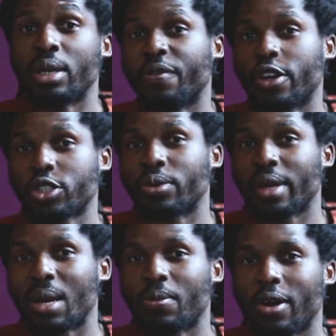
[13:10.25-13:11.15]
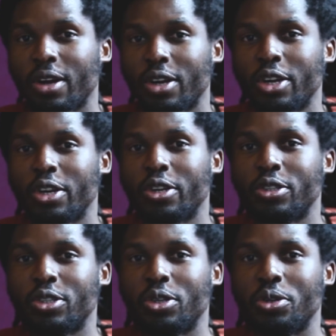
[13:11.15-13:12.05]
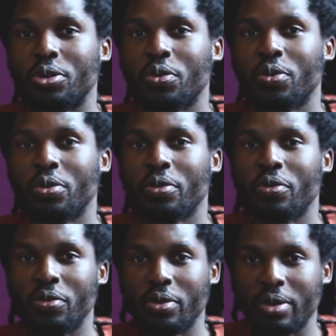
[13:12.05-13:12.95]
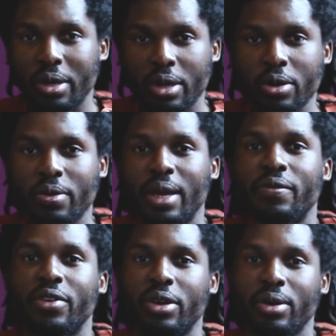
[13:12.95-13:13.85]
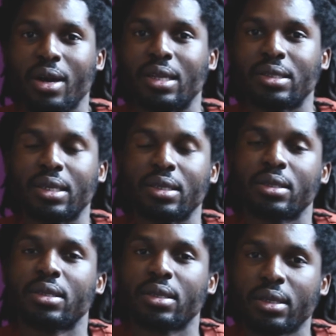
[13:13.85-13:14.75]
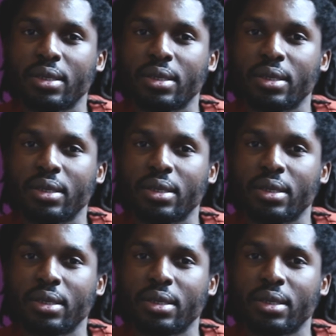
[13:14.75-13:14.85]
need a professional camera to create video content.